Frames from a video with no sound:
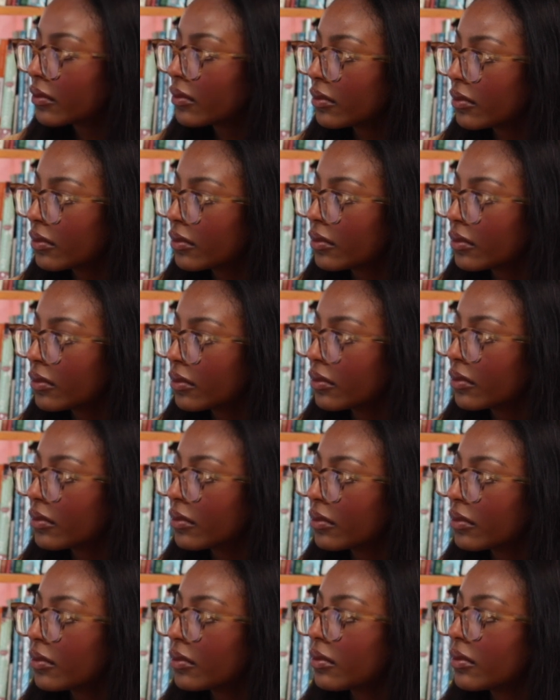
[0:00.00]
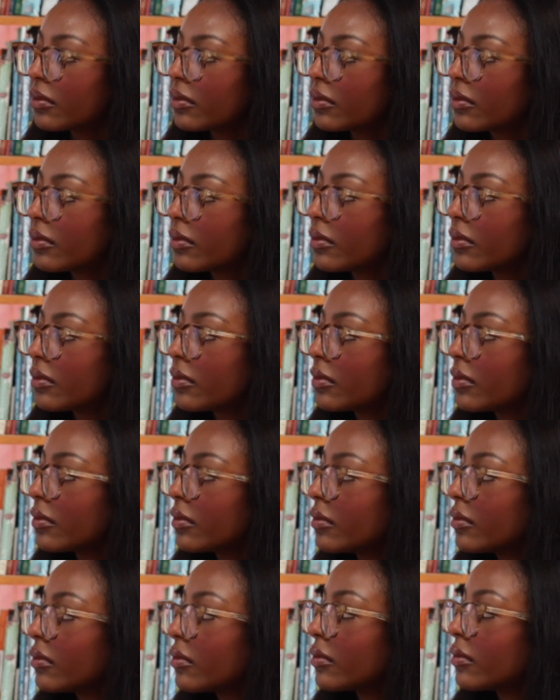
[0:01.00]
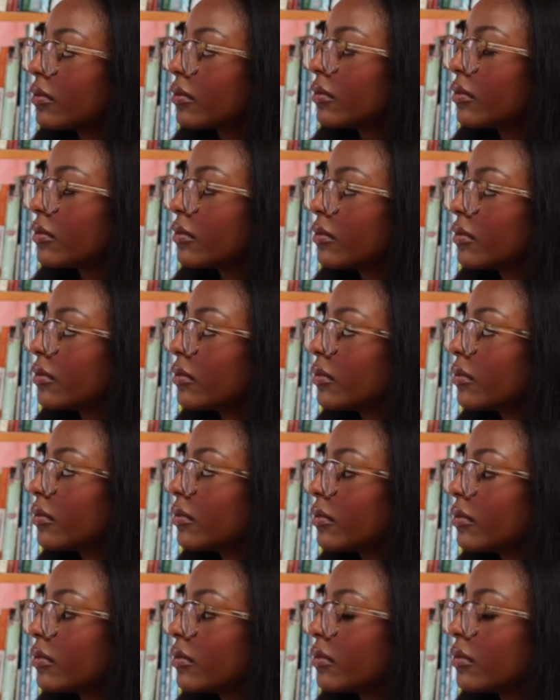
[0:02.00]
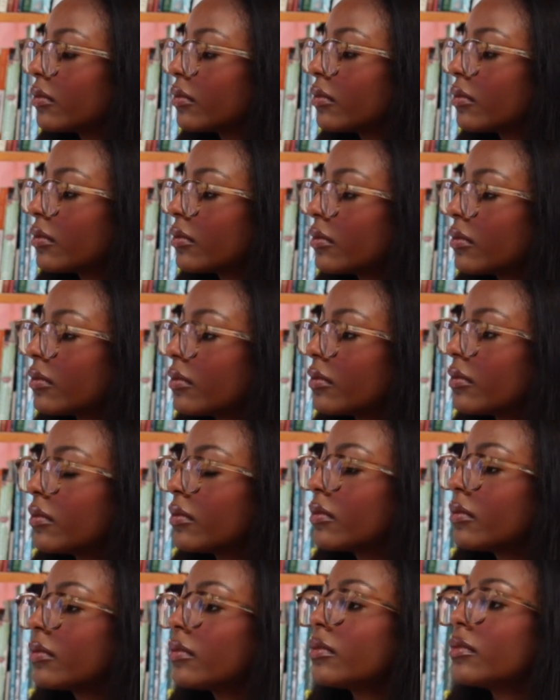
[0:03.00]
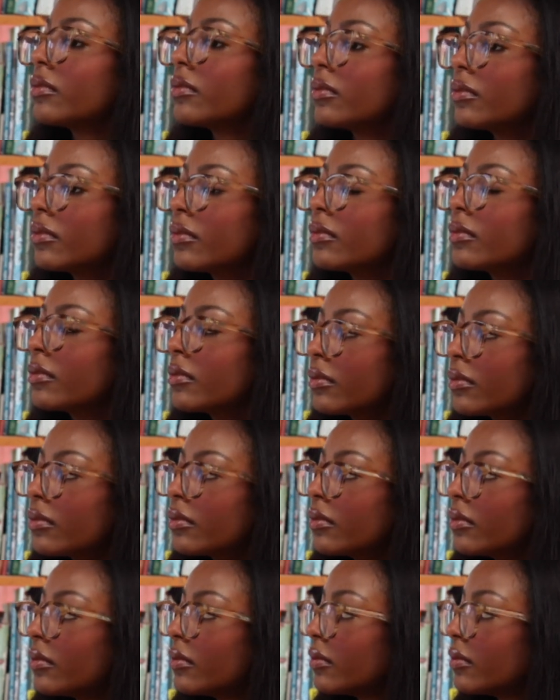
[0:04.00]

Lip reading: No words are spoken by the person on screen.